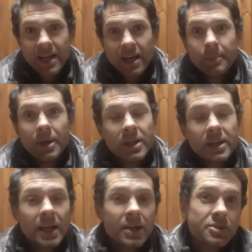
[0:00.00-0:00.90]
I'm only
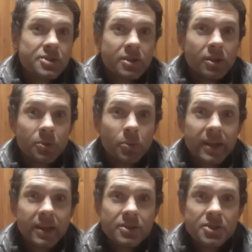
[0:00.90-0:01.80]
going to start
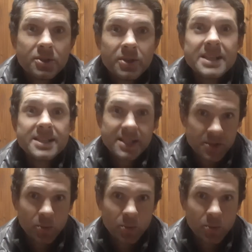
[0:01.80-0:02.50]
with the 2 easiest